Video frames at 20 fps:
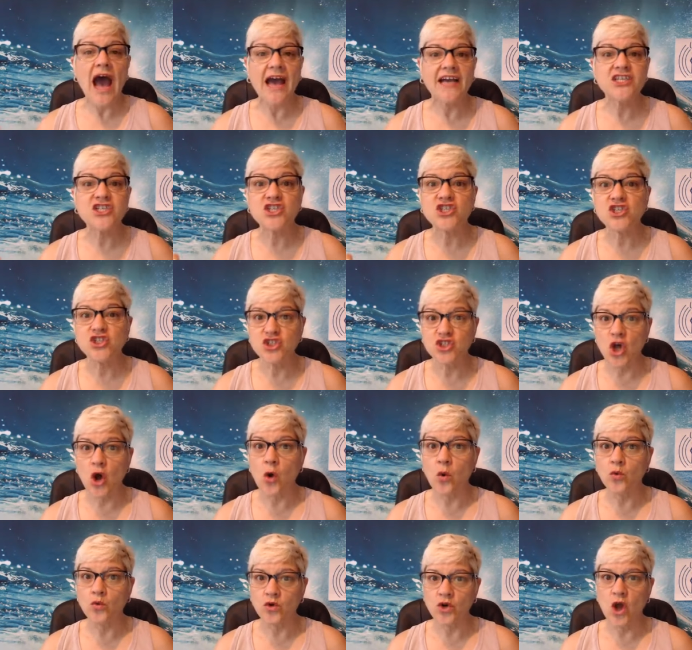I just
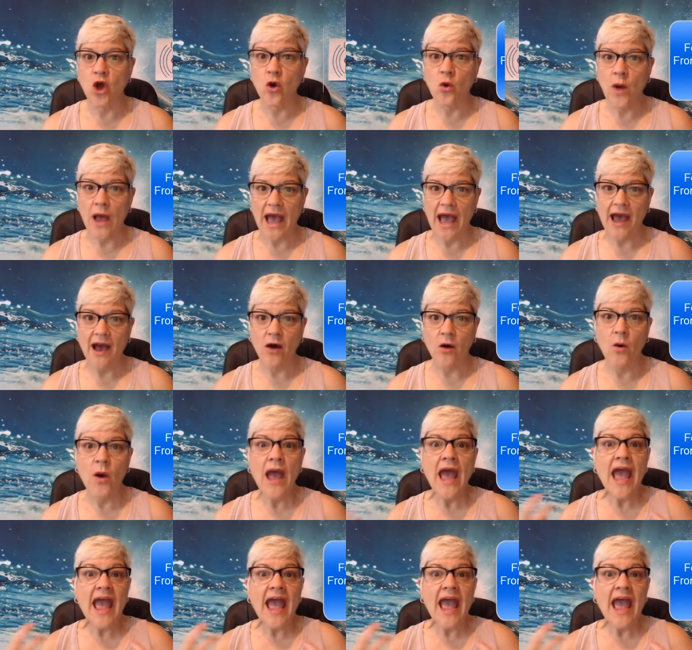don't know how.